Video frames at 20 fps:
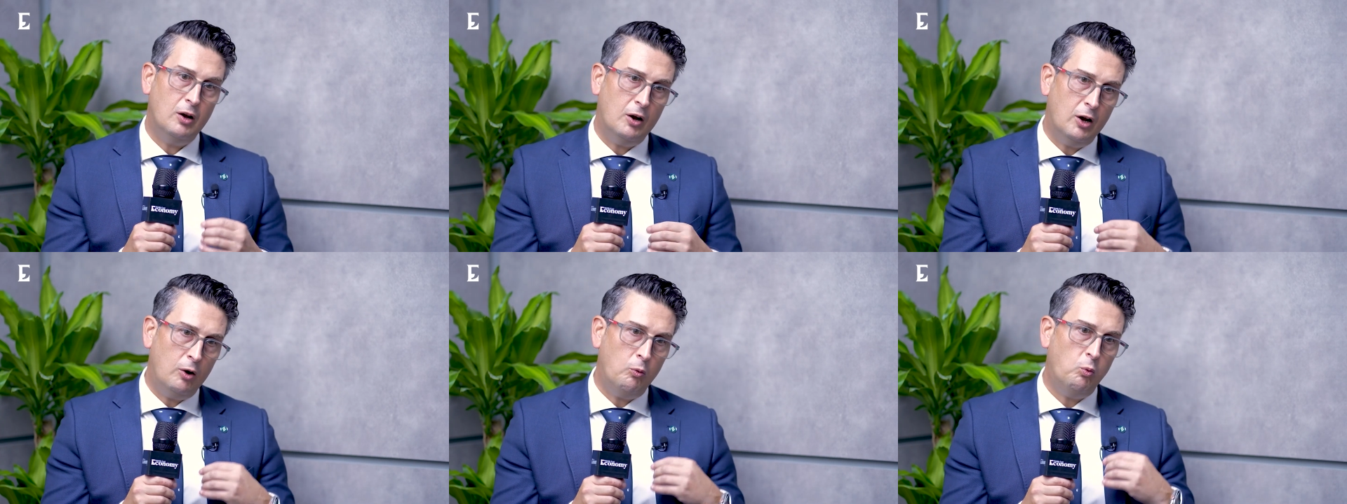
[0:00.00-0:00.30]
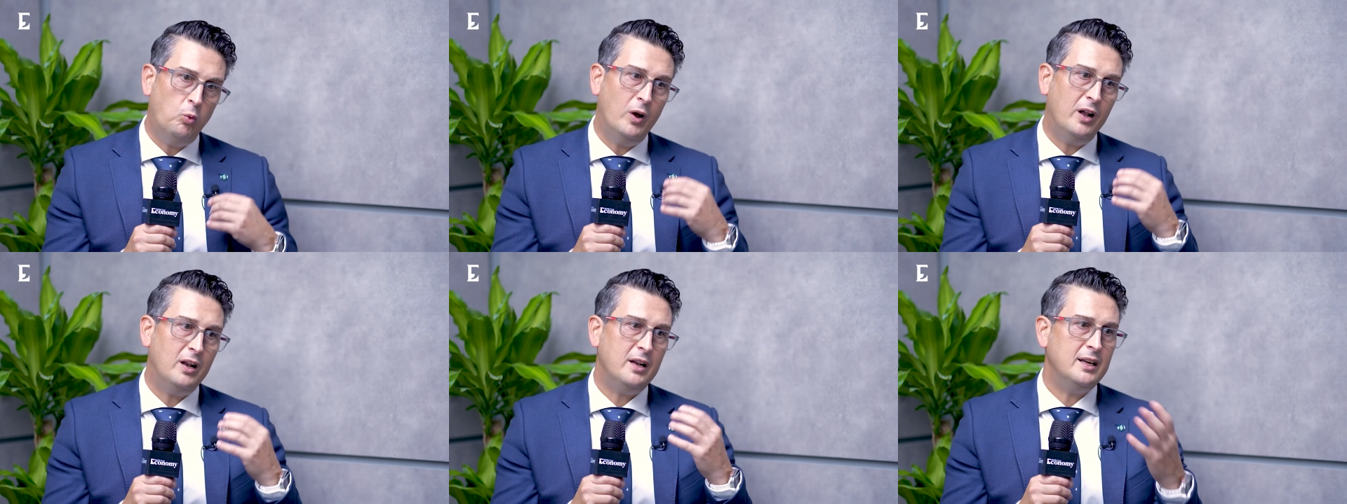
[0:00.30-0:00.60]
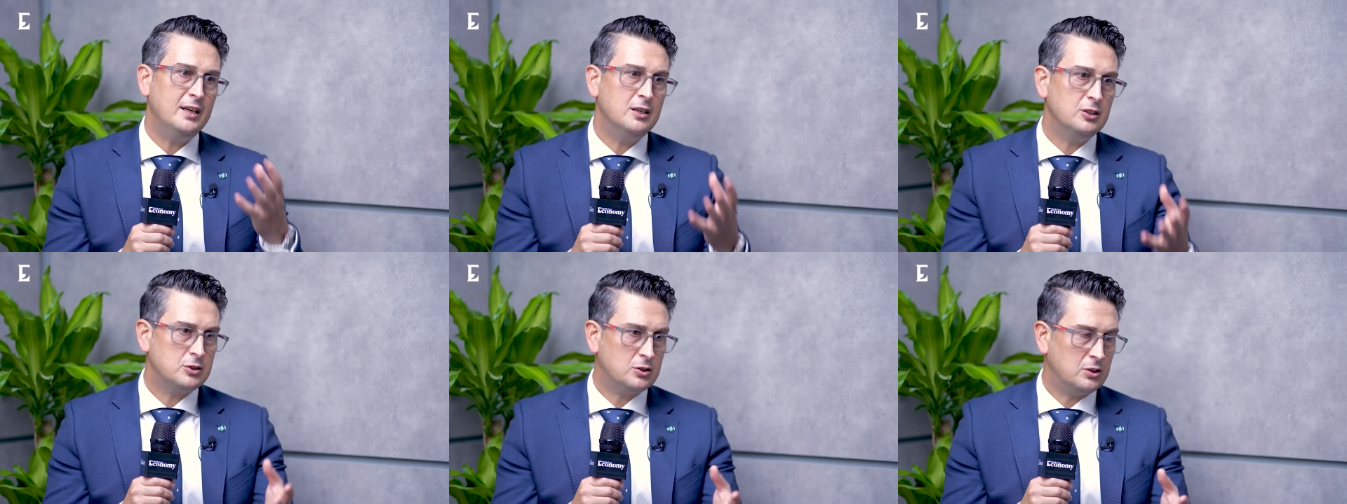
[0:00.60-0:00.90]
uh, well
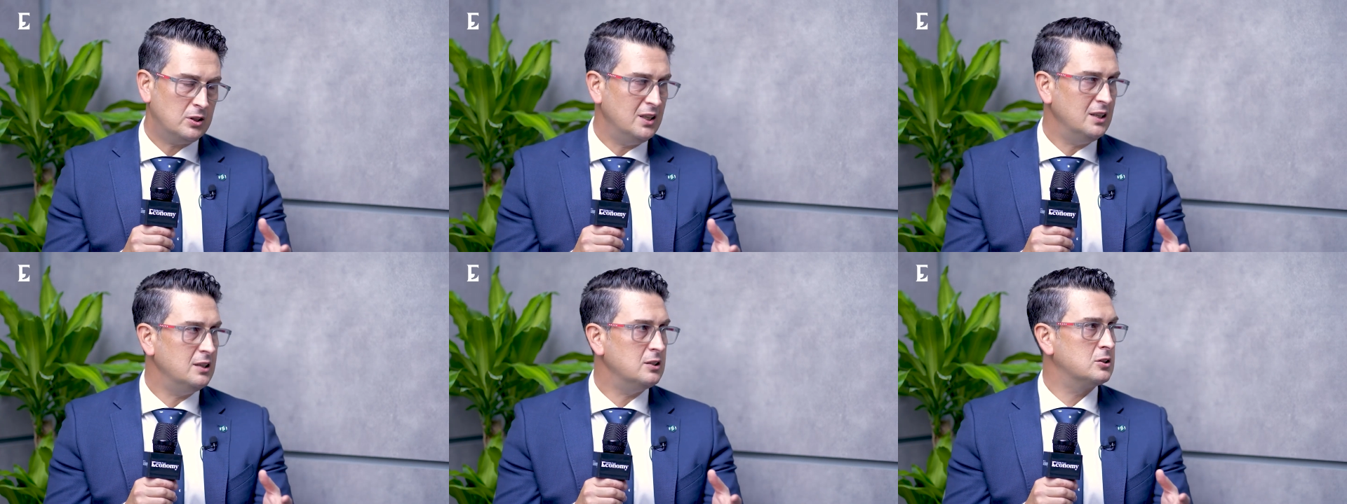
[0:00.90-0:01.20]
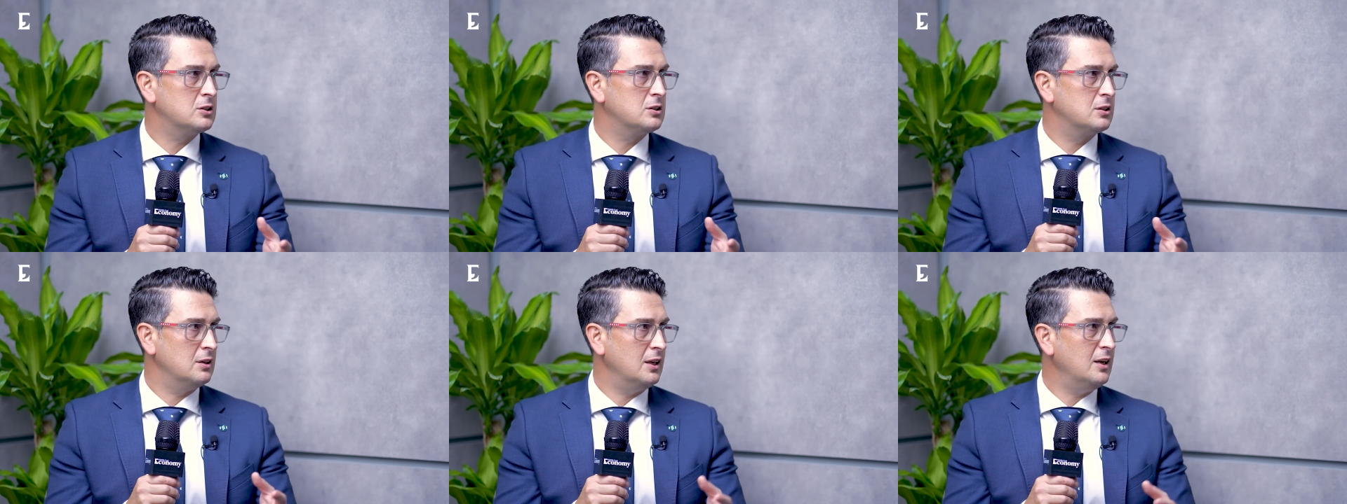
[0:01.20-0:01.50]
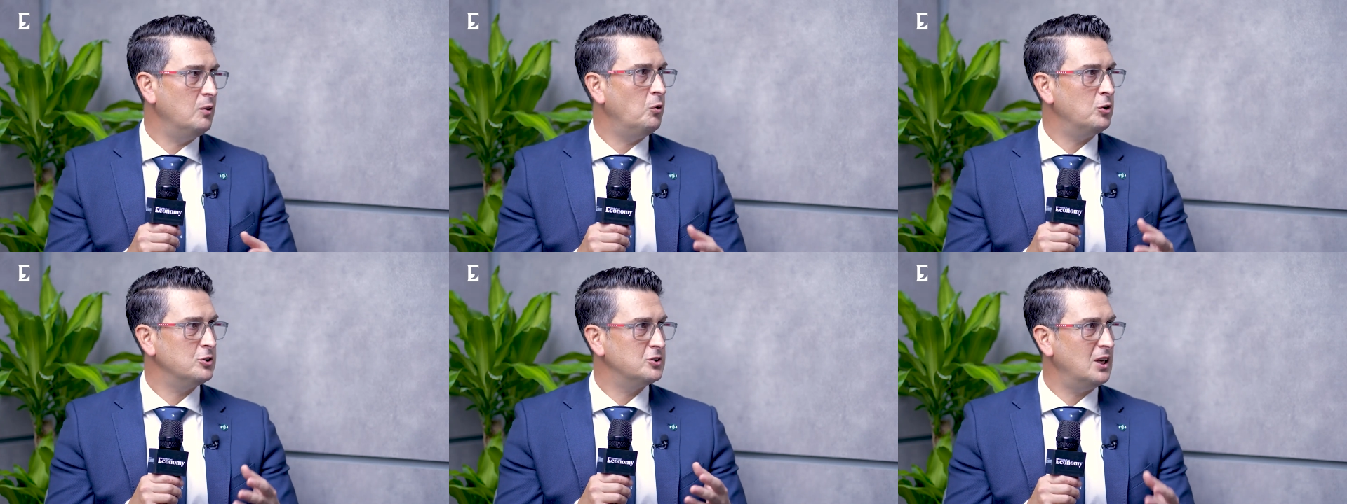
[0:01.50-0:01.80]
entrenched
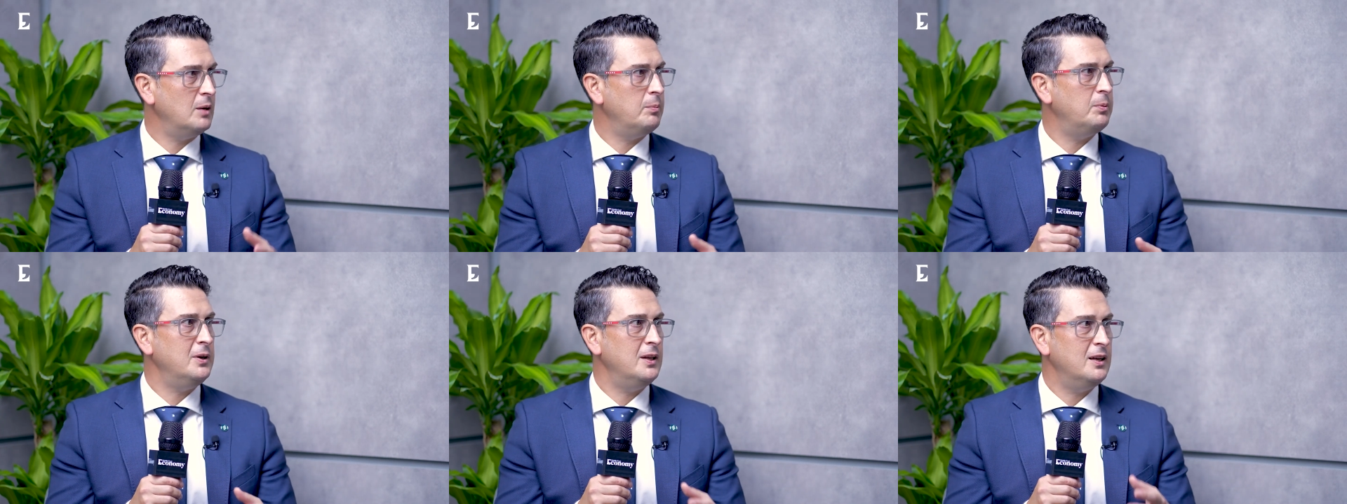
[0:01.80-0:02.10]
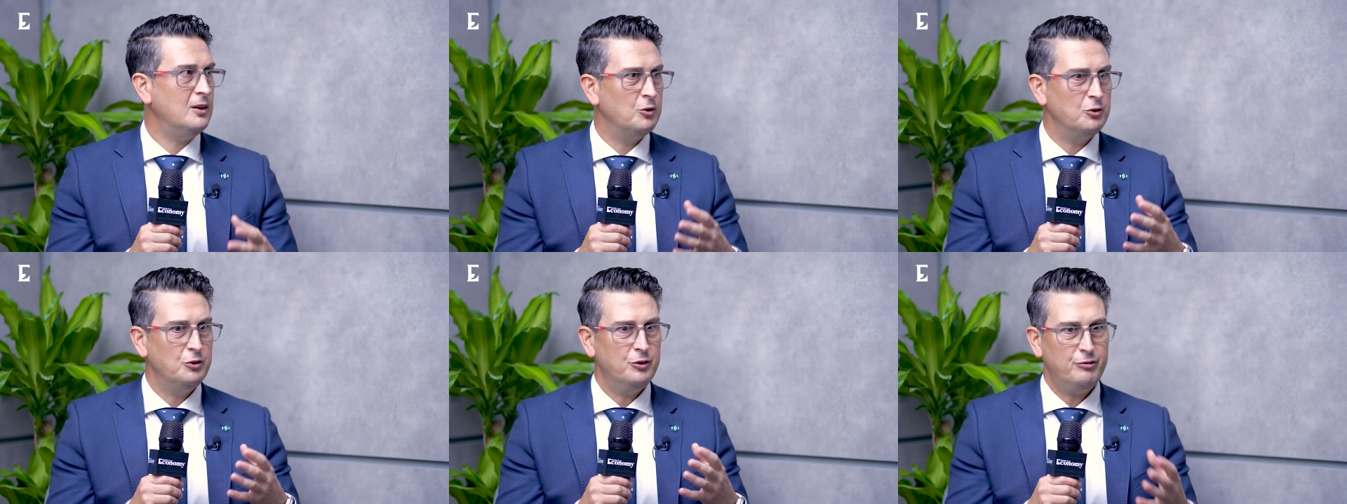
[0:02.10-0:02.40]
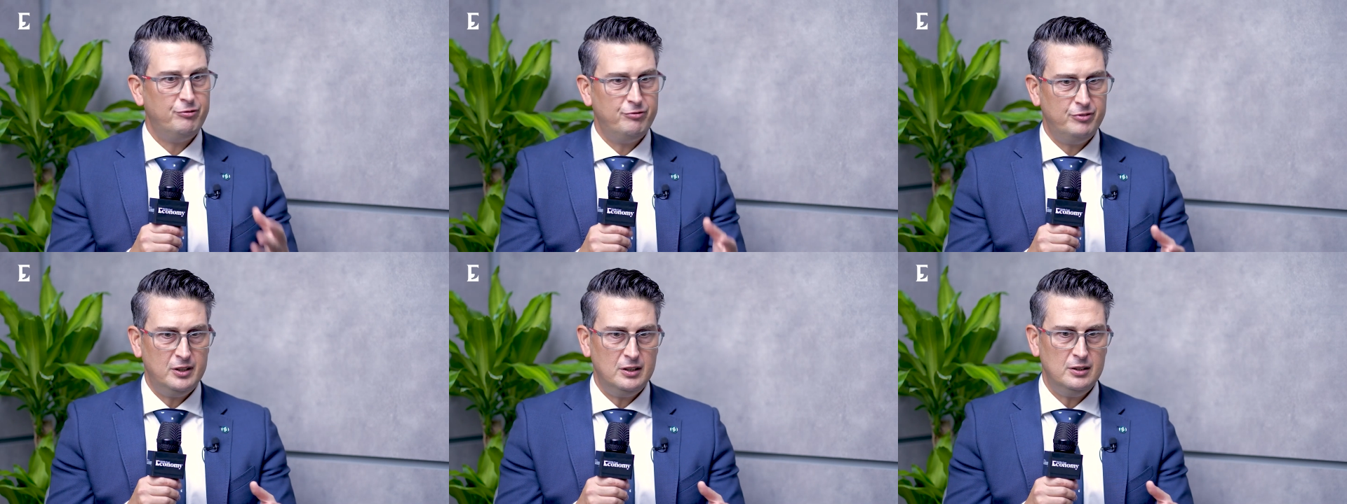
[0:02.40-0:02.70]
in what's happening on
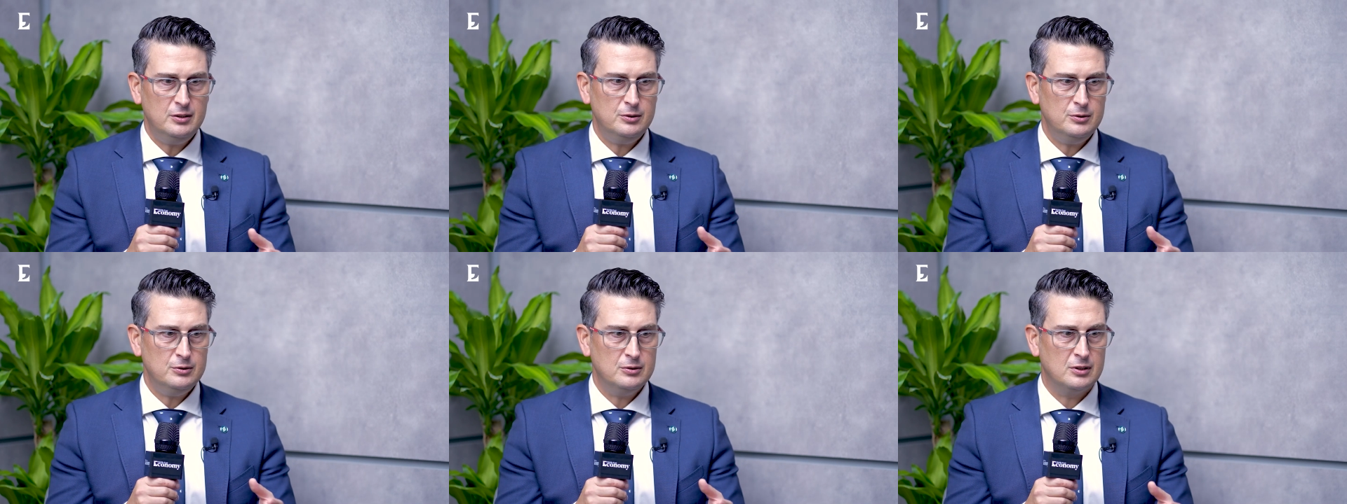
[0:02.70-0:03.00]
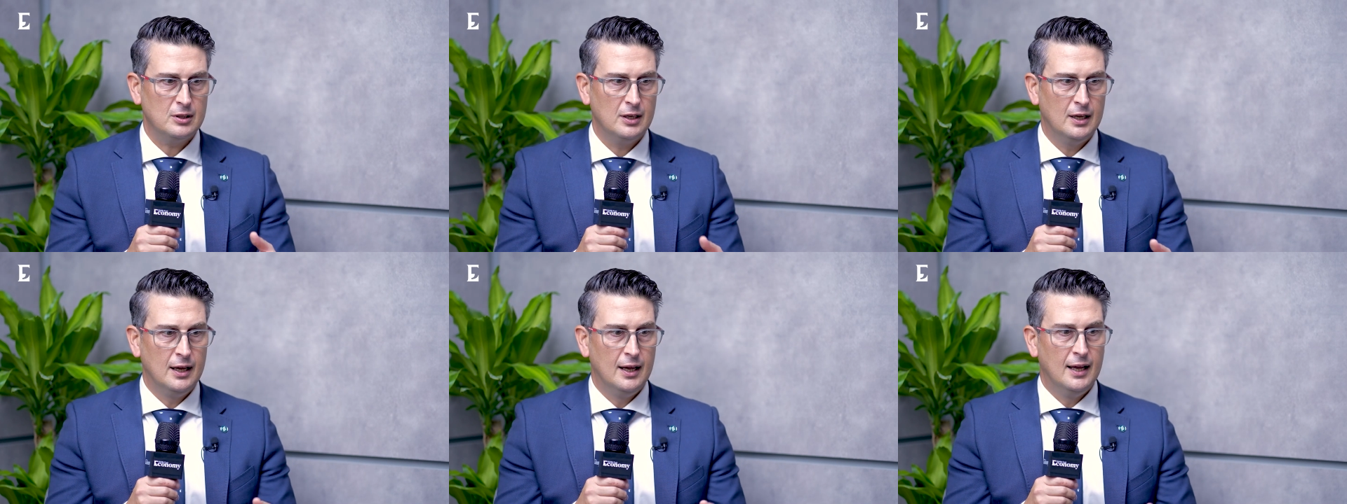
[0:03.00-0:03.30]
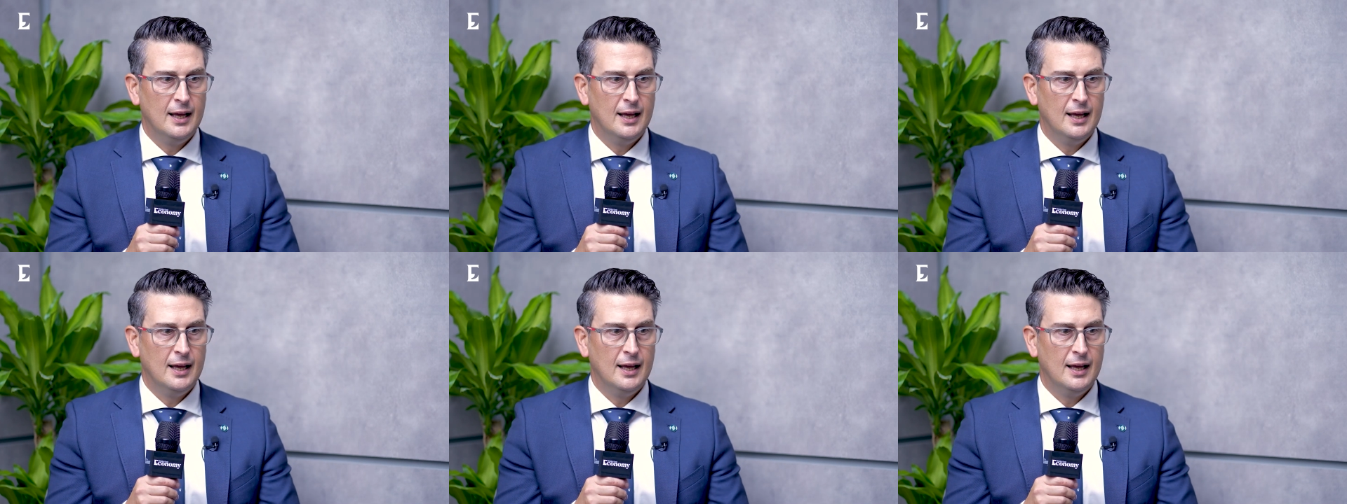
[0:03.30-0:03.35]
the field